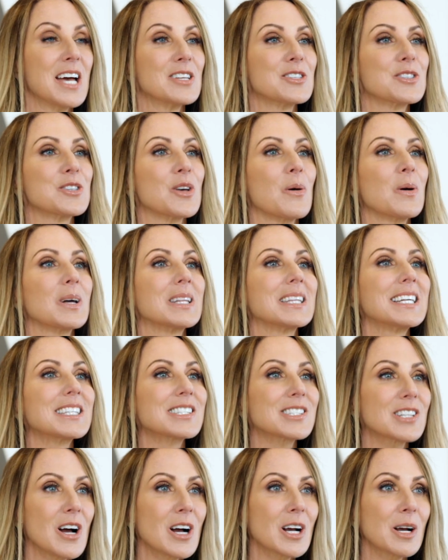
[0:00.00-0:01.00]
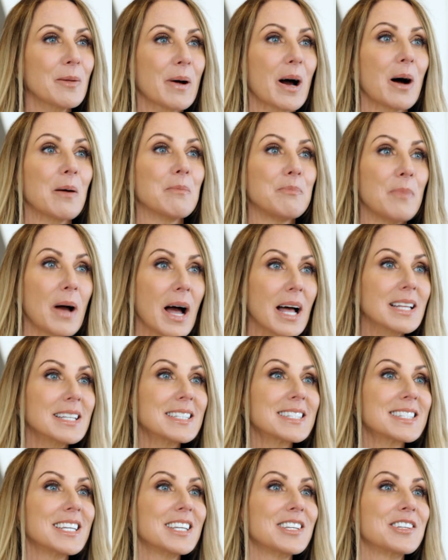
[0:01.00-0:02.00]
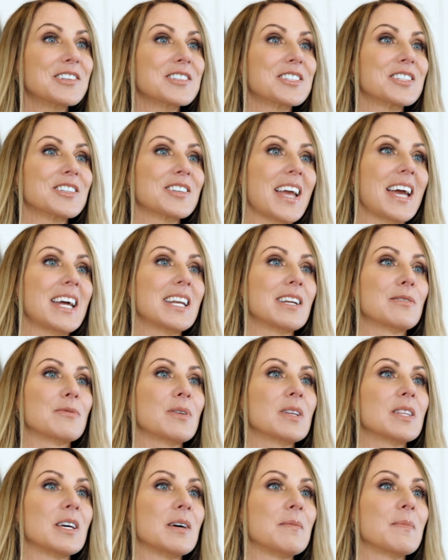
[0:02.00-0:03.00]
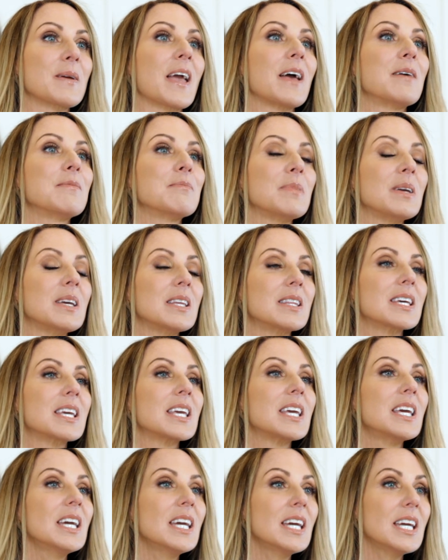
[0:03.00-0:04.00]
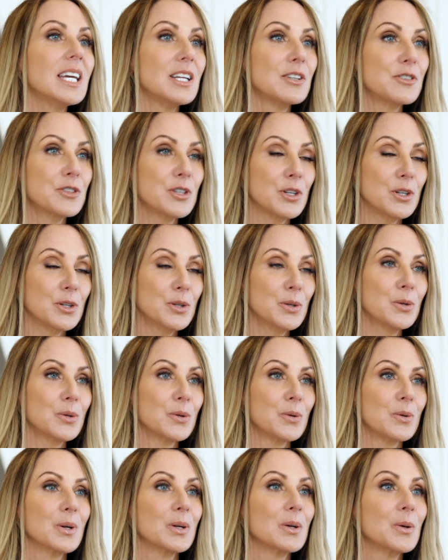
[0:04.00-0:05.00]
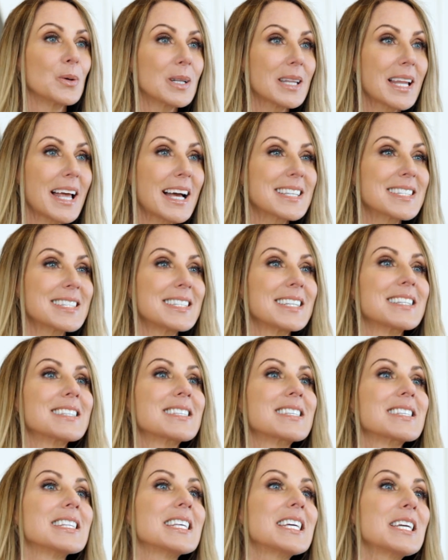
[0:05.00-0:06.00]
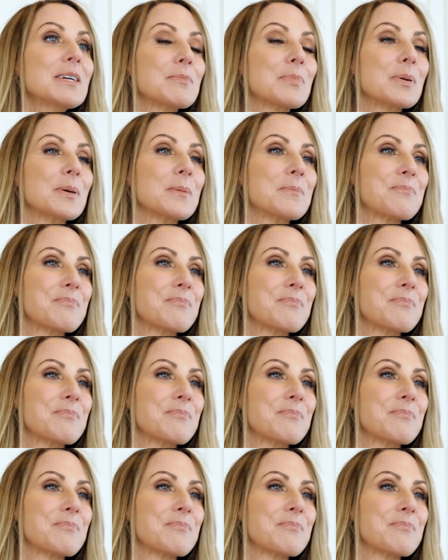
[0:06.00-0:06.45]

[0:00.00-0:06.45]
So let's talk about balancing your circadian rhythm can be the key to you, your lasting sleep.